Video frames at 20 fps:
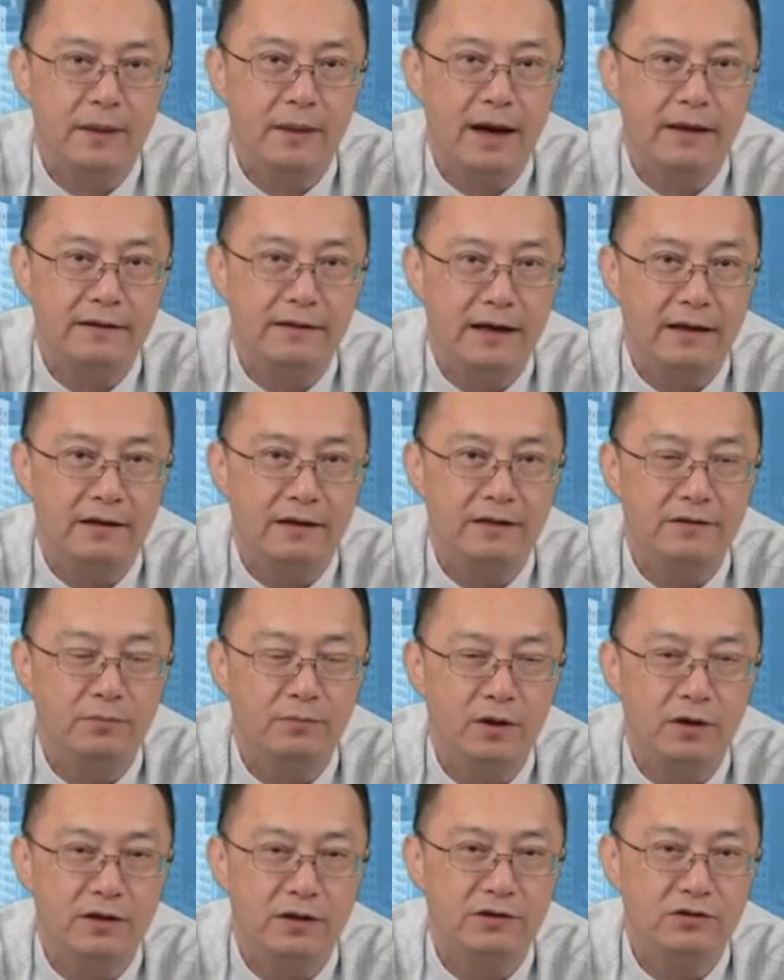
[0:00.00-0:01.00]
I think this
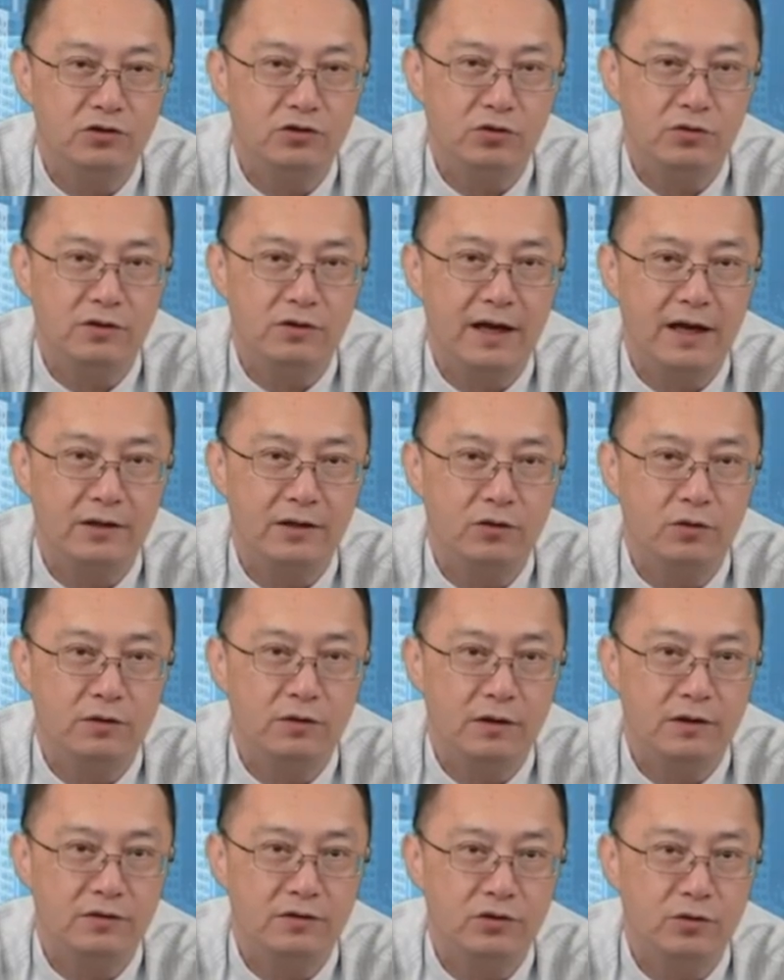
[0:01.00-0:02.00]
part is too
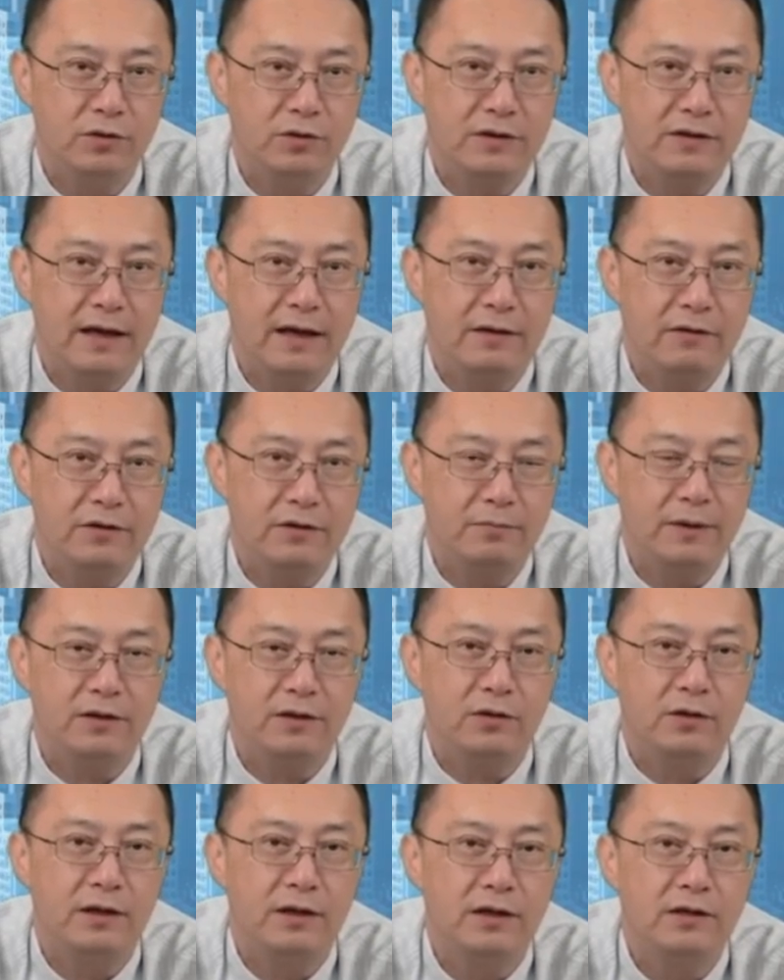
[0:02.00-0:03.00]
tangled, so instead of
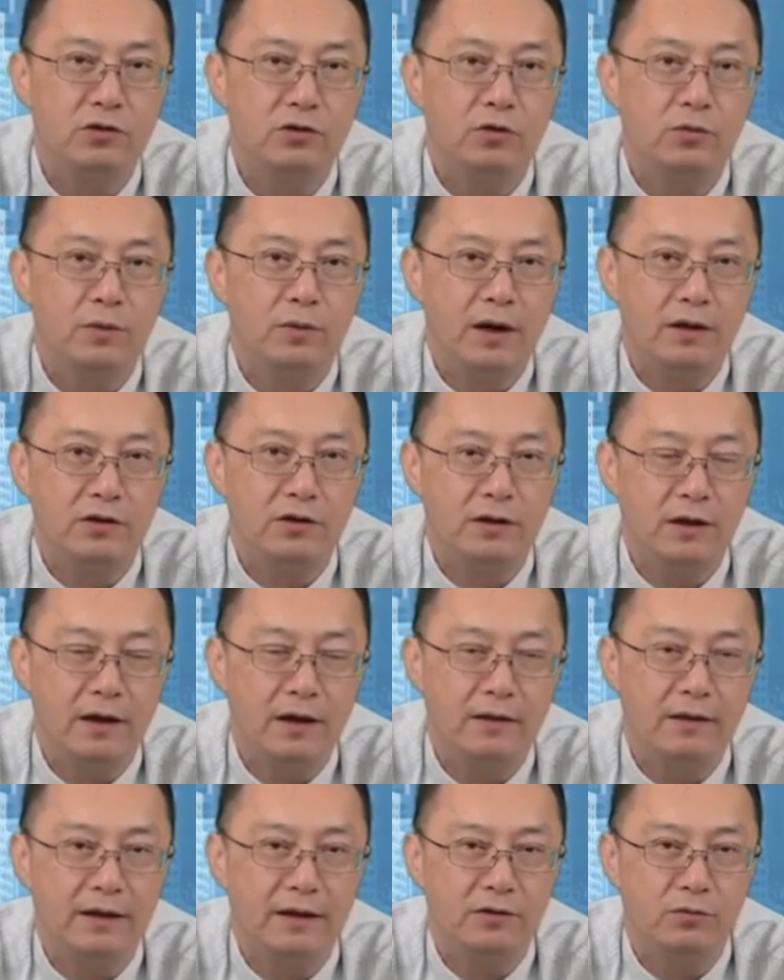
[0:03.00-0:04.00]
speculating too much,
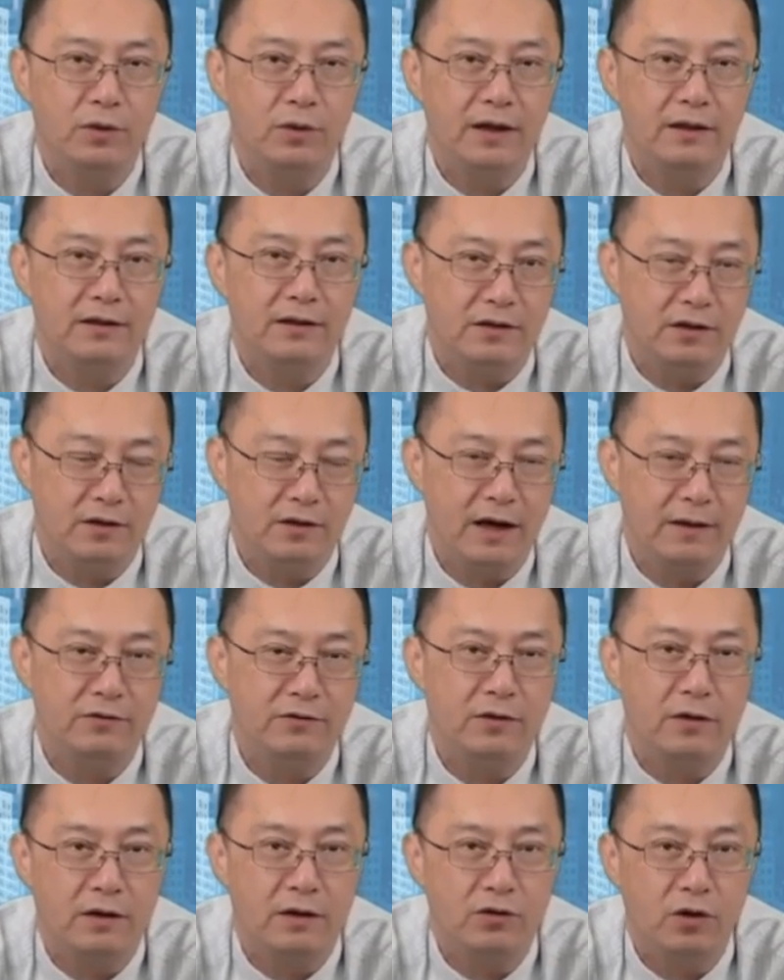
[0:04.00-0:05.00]
let's wait until
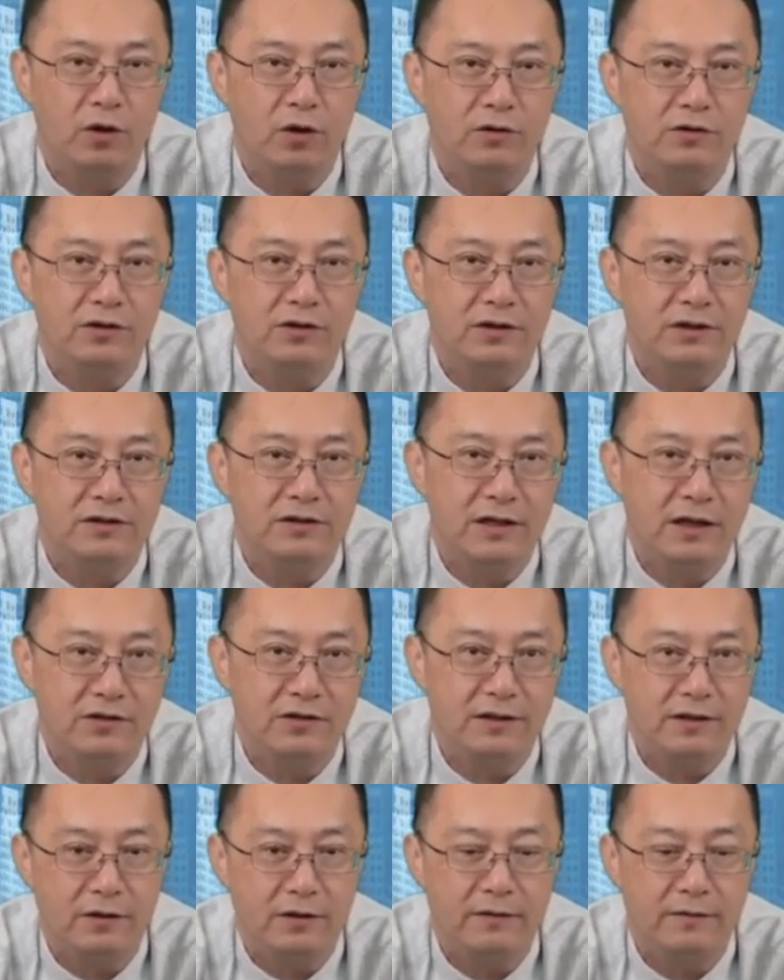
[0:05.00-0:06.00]
after their talks to
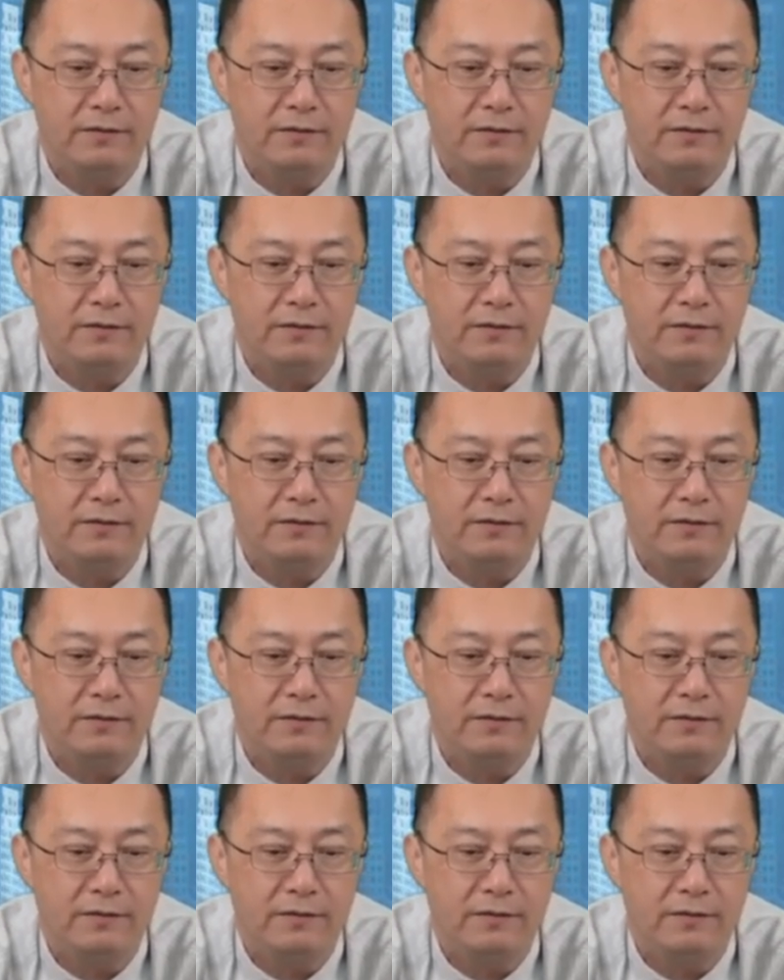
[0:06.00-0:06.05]
discuss it.